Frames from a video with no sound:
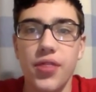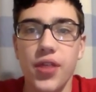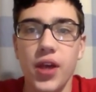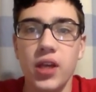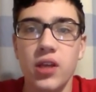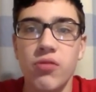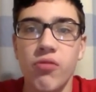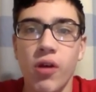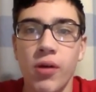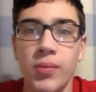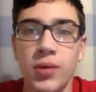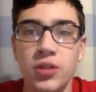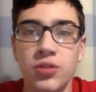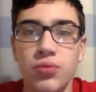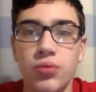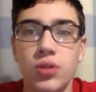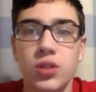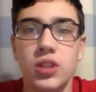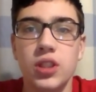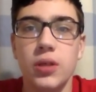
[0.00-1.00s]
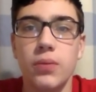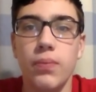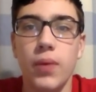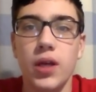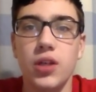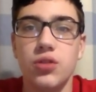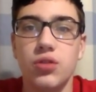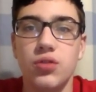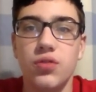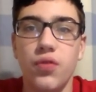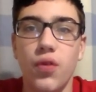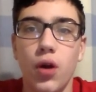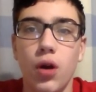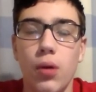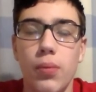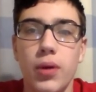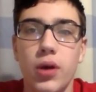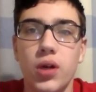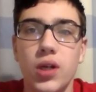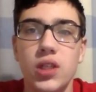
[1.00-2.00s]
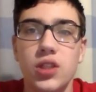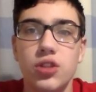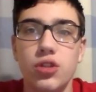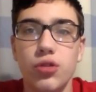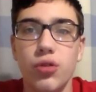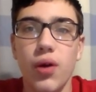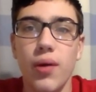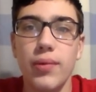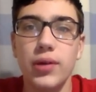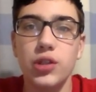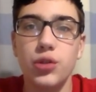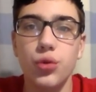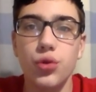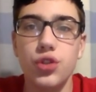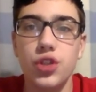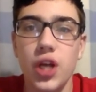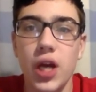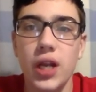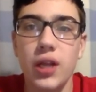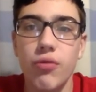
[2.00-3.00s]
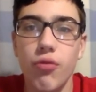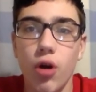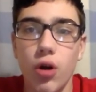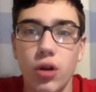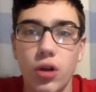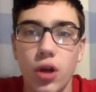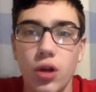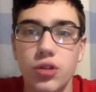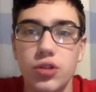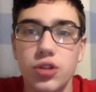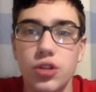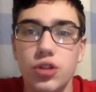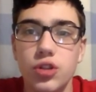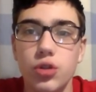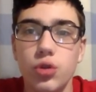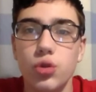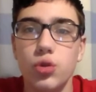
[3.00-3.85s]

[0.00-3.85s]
Thank you very much for watching. Make sure to follow me on Instagram at George Kelly Rollercoasters,